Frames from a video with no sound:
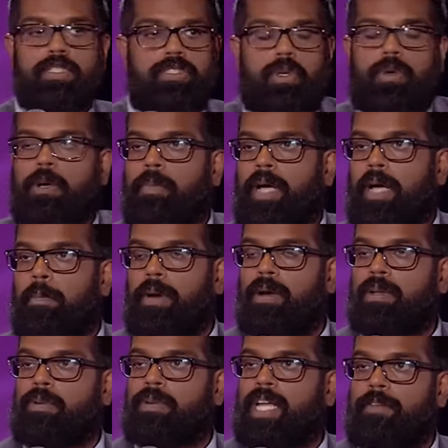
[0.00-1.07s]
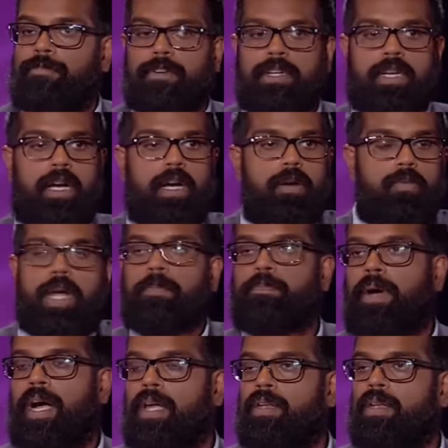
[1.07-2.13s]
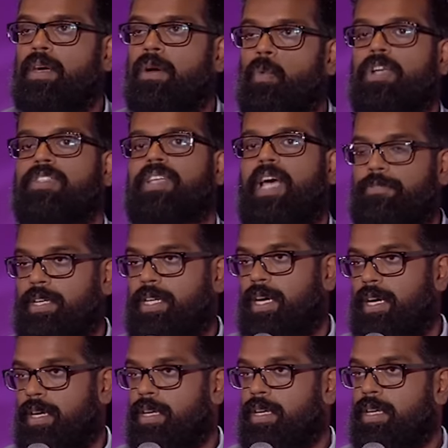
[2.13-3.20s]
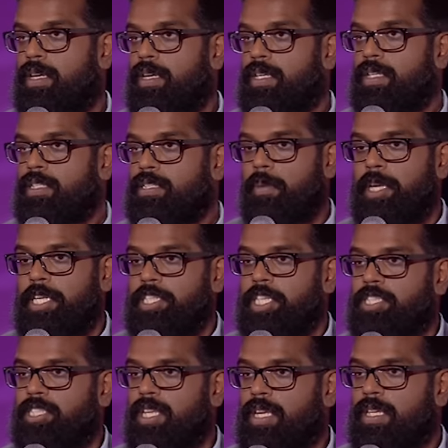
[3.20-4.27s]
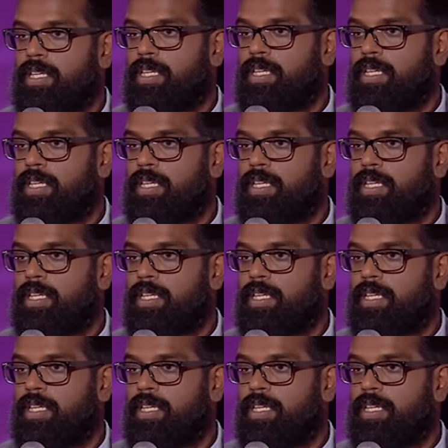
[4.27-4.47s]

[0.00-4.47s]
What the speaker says: to talk about Ebola in Africa. Red button, what's Africa? Do you know what I mean? Just...